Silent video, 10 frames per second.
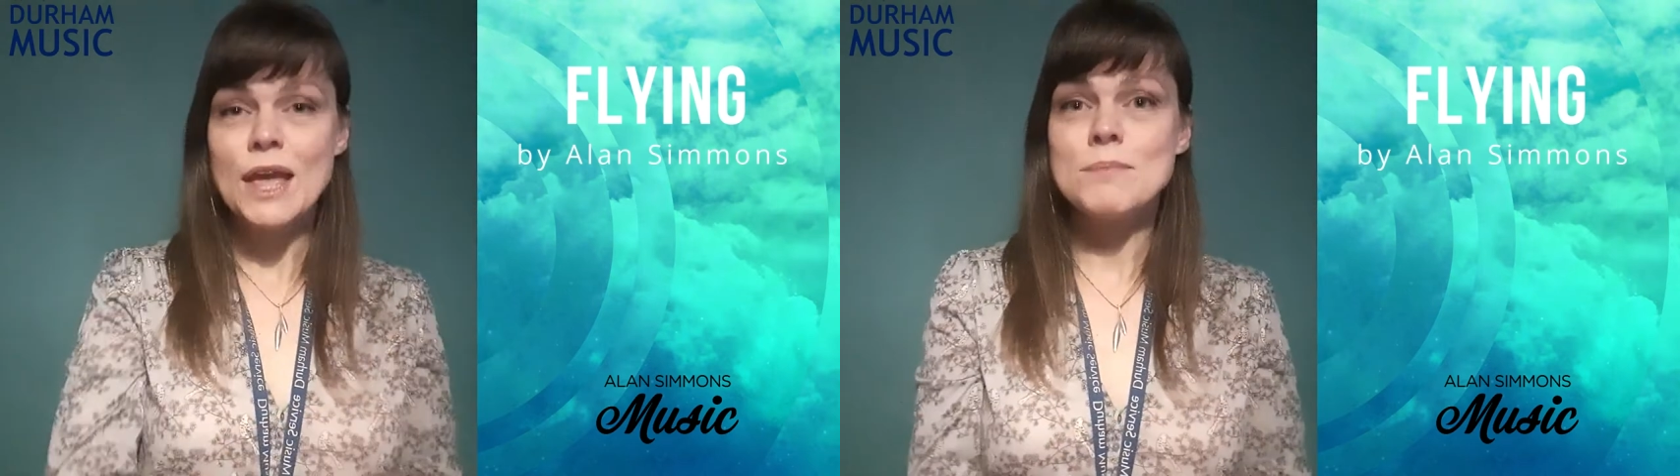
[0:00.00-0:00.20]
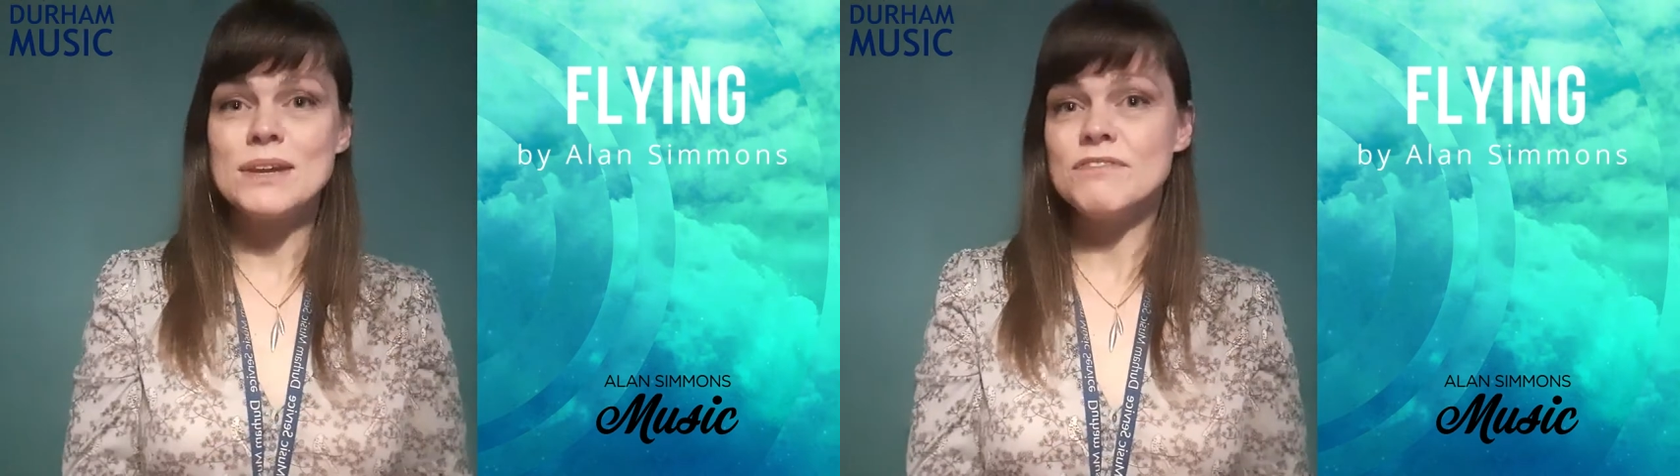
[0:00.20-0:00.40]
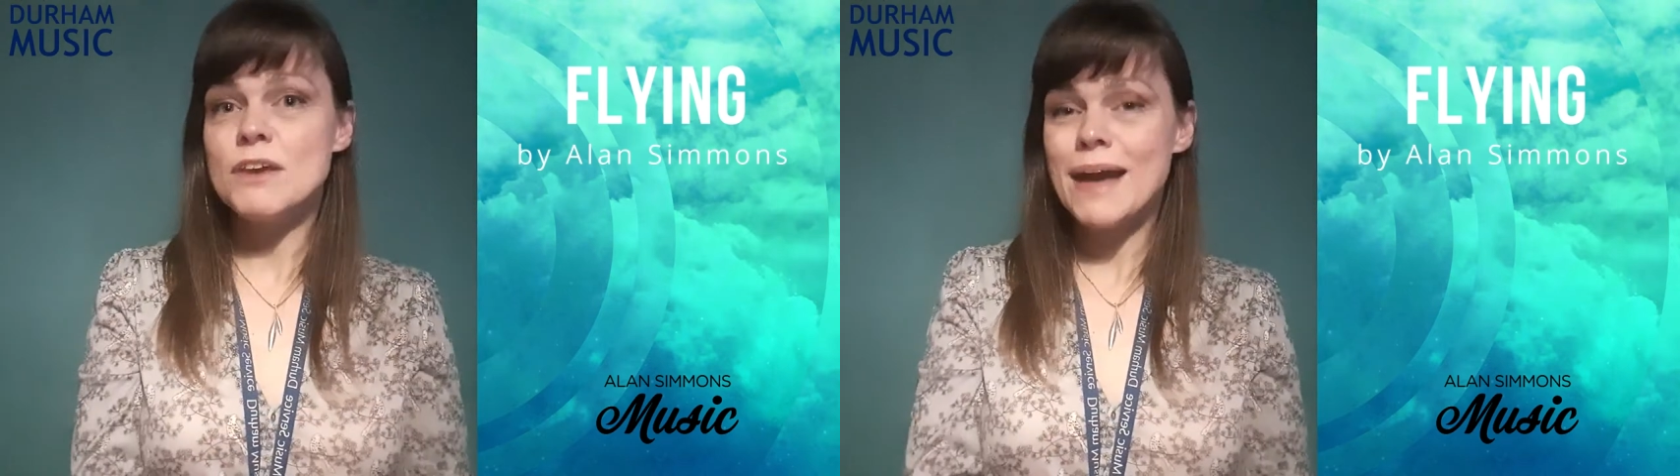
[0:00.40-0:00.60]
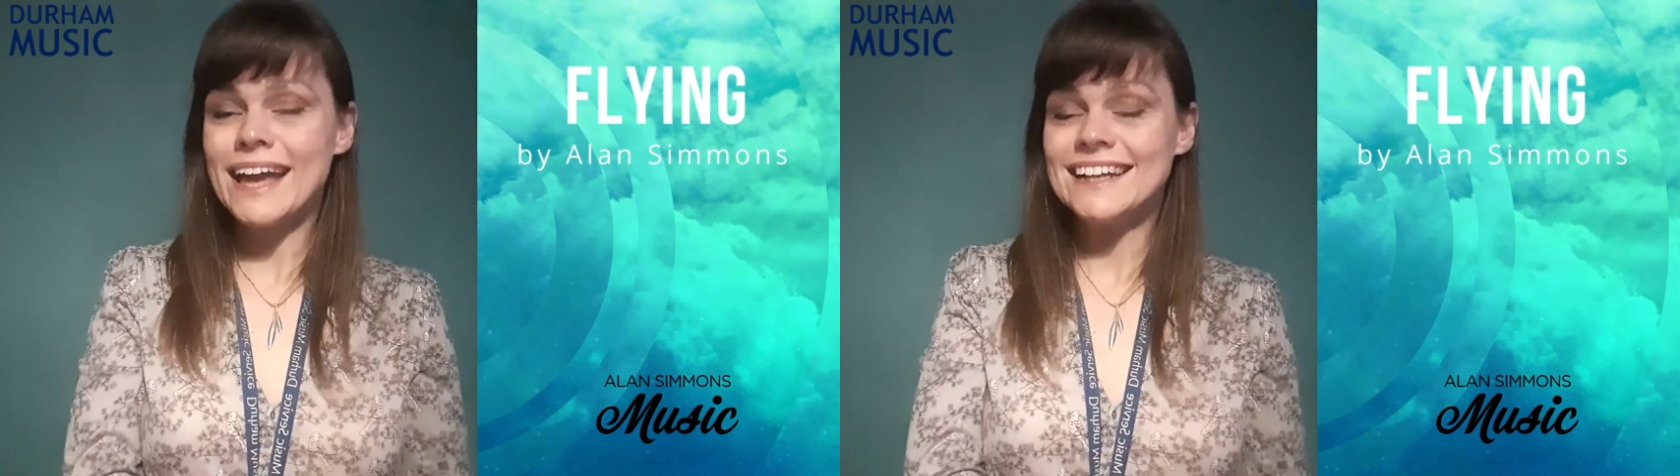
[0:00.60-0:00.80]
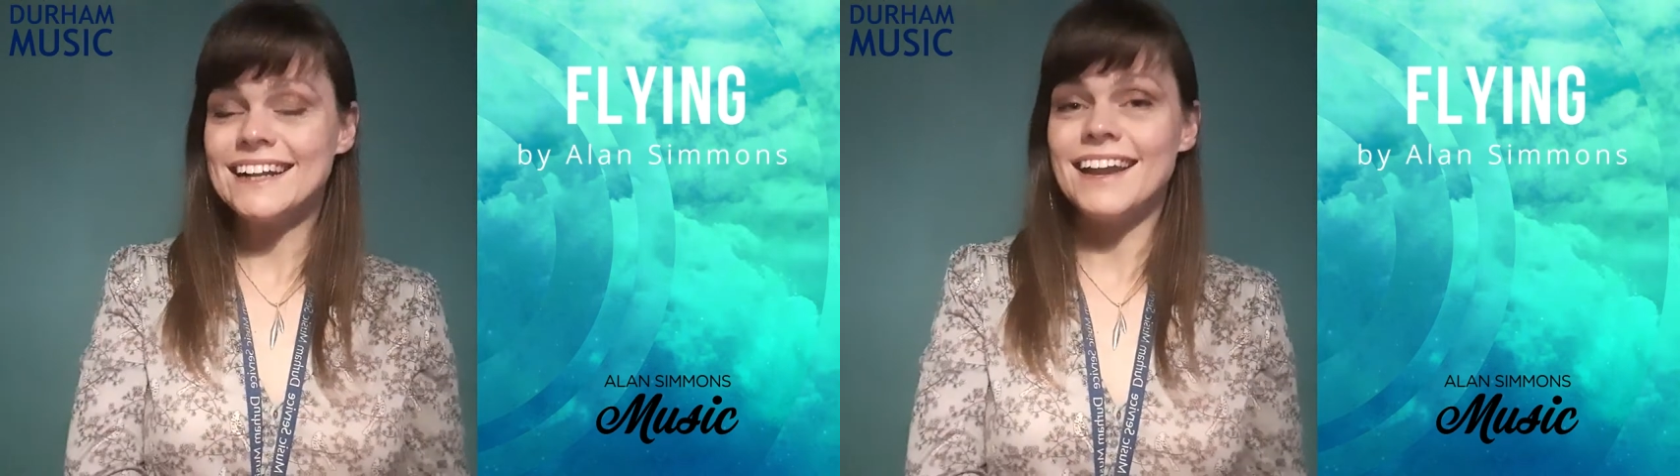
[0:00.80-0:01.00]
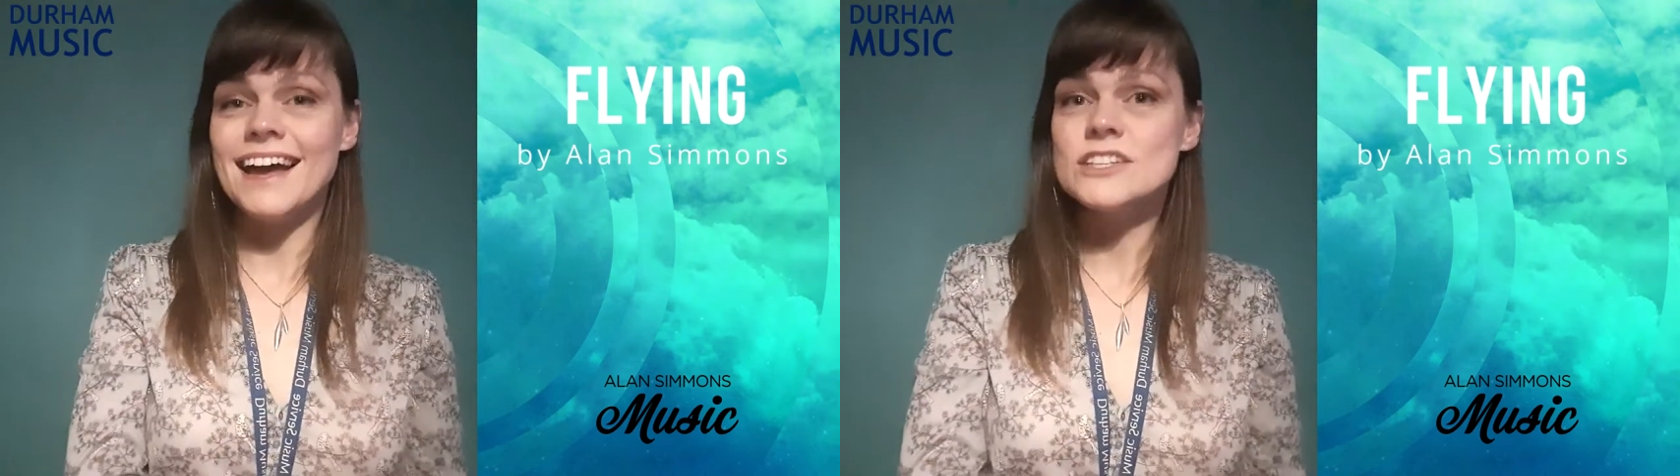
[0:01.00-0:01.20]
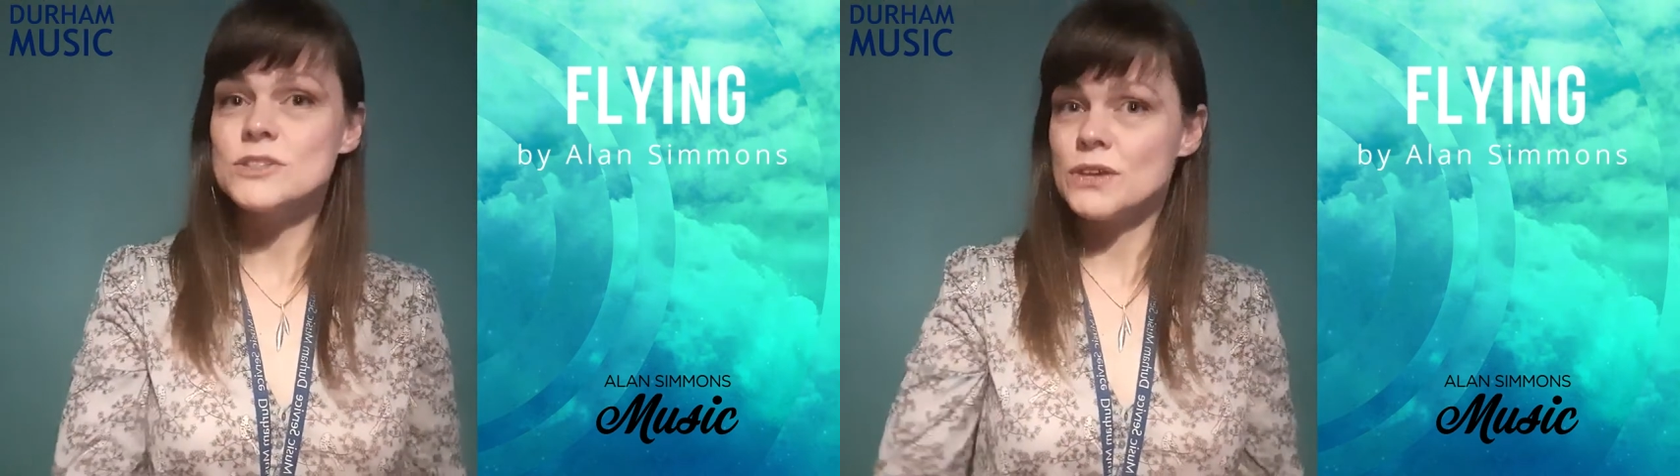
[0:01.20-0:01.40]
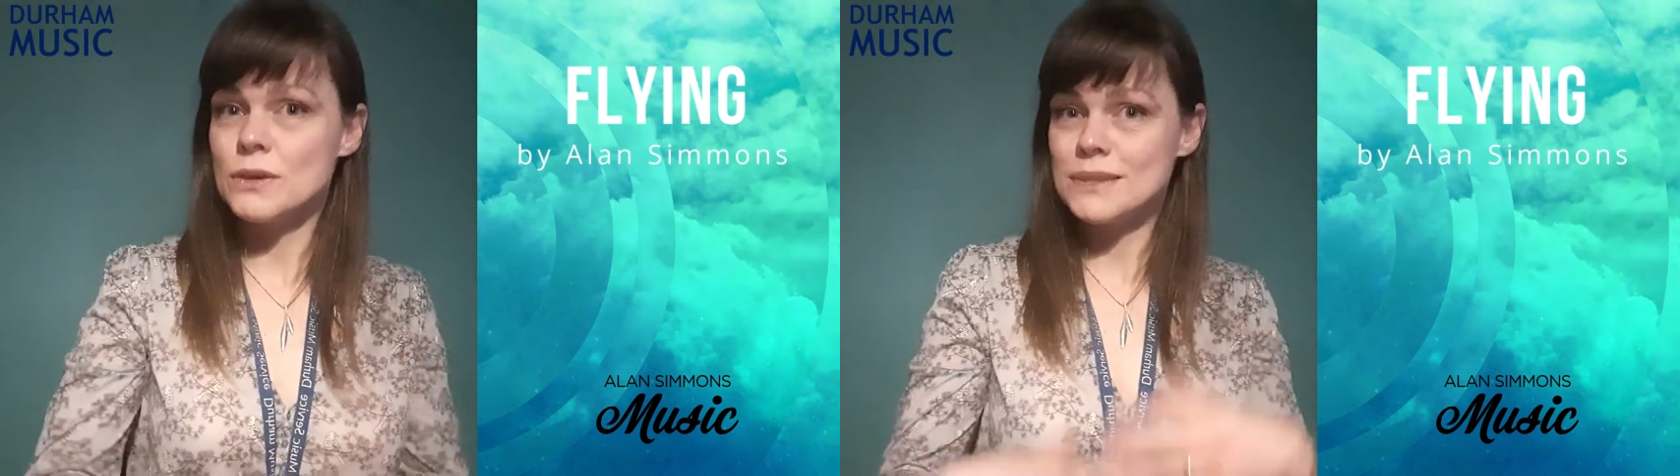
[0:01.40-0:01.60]
but if you're back in
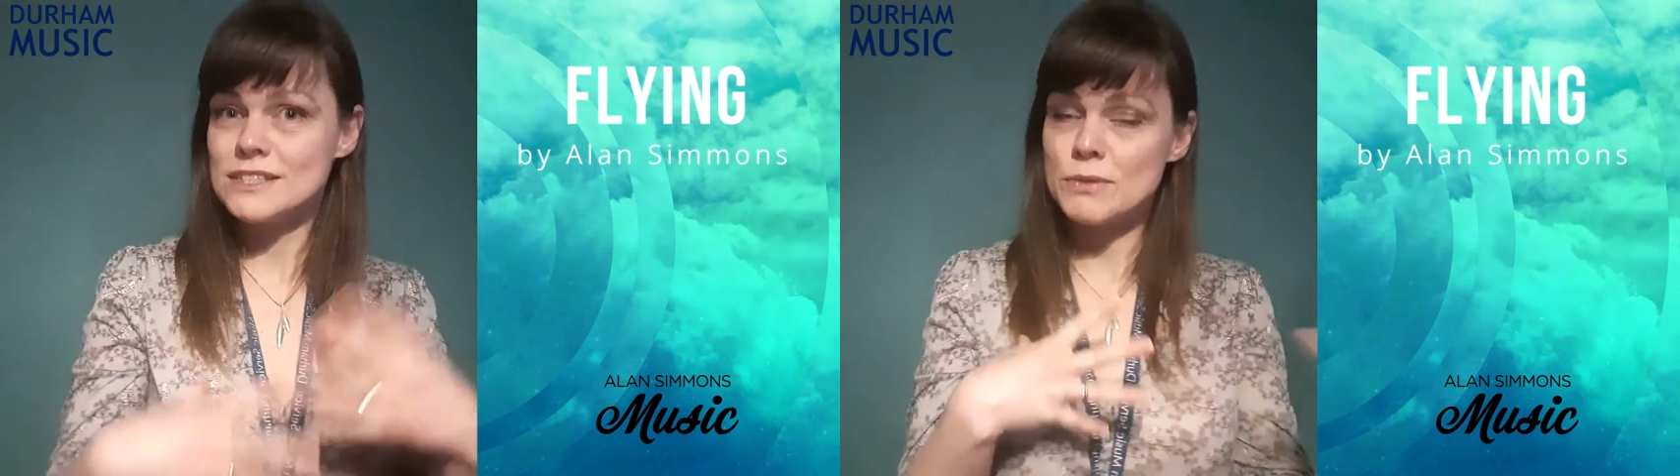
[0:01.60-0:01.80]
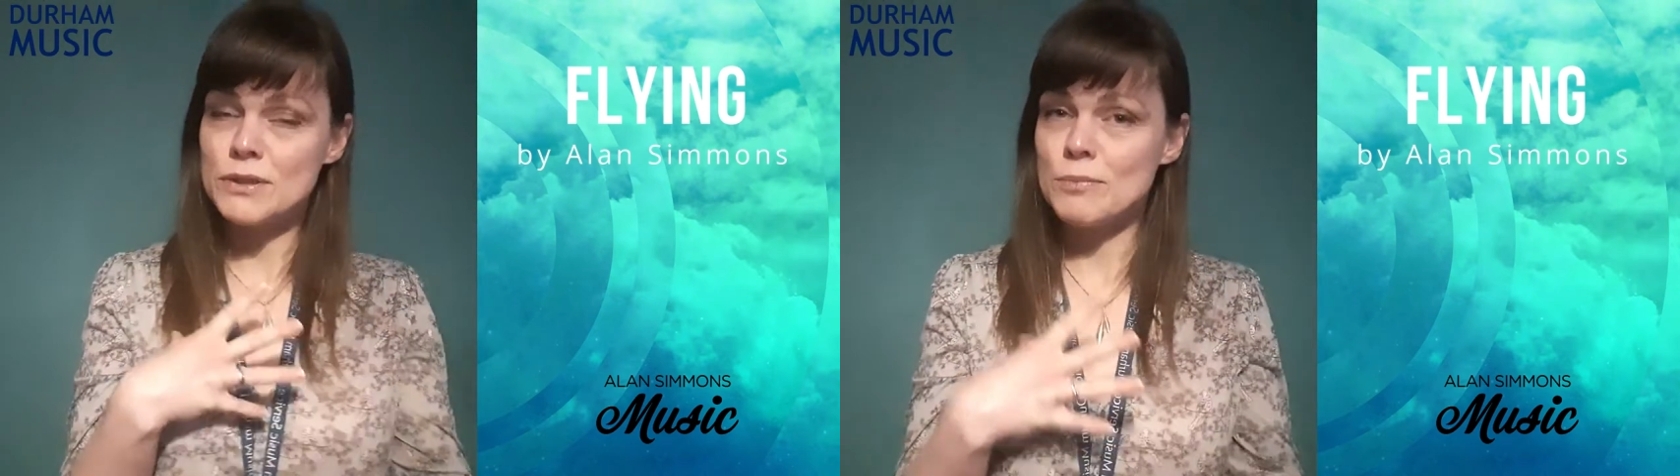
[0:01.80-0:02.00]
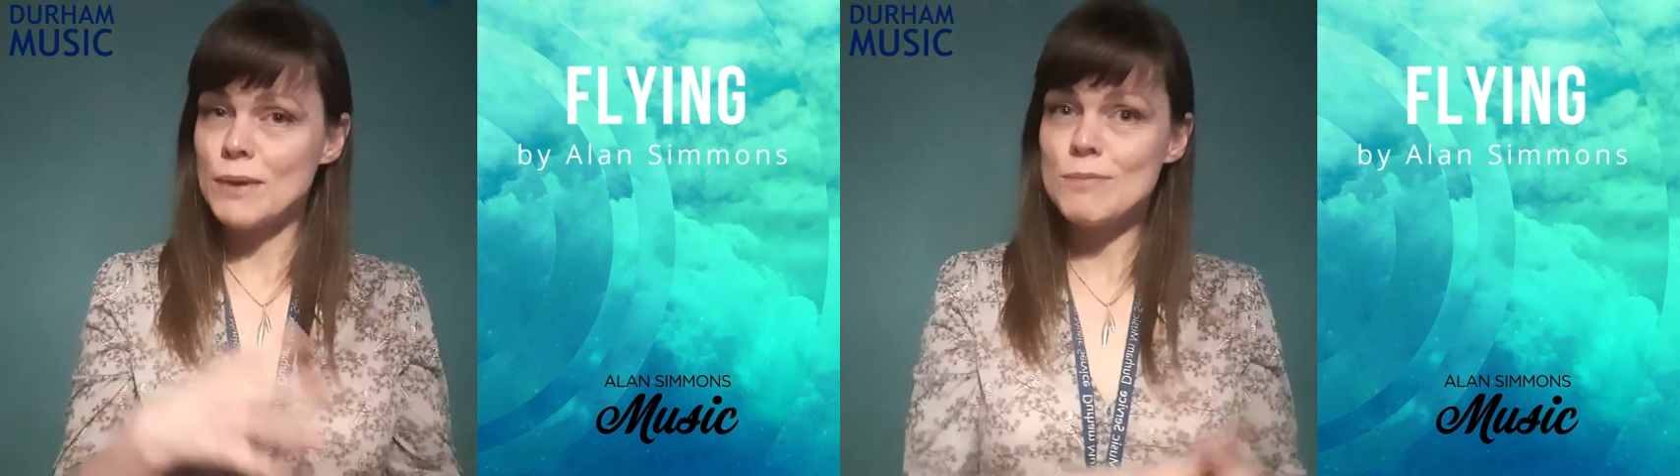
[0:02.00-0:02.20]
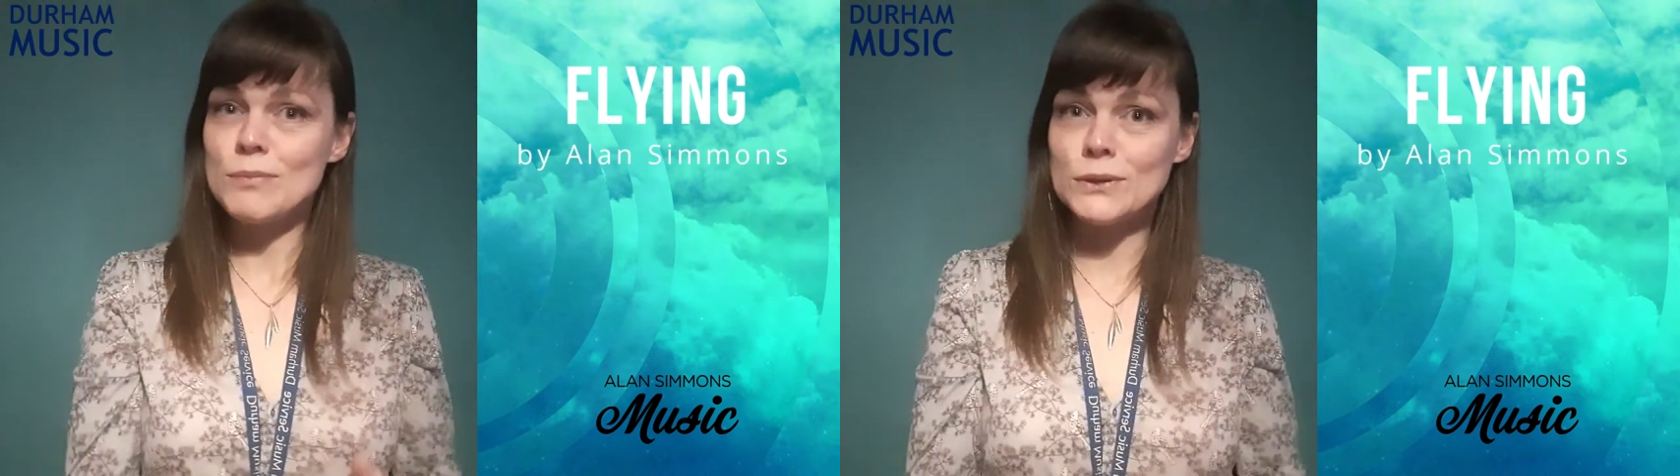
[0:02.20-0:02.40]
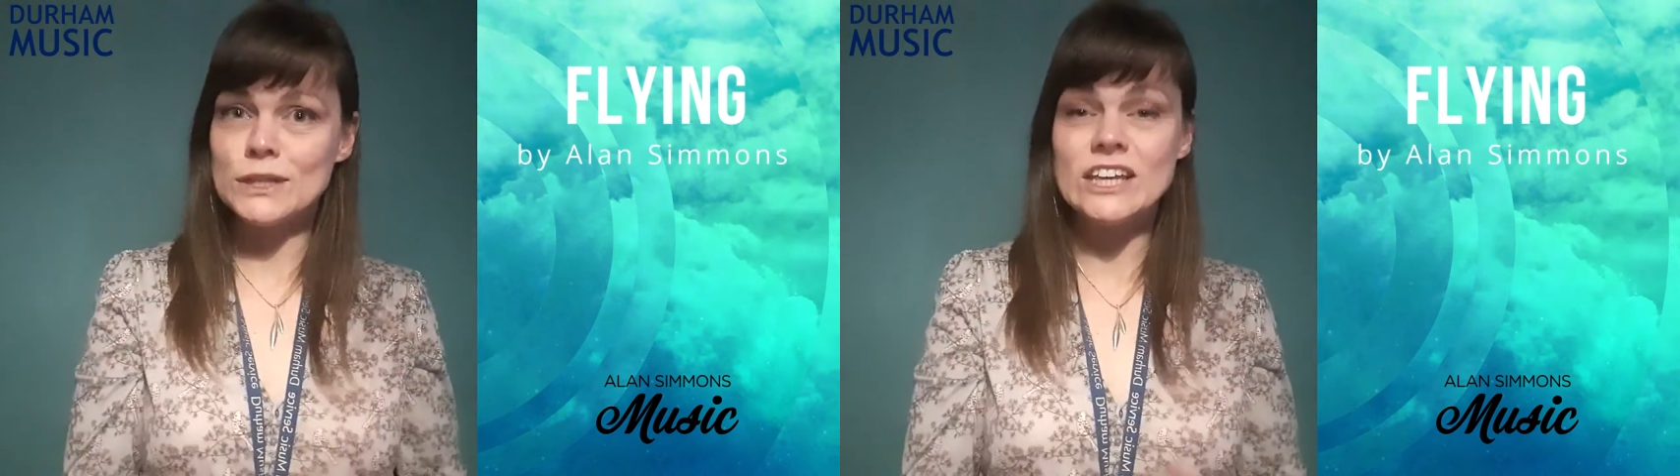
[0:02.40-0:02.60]
class or you're with some other people,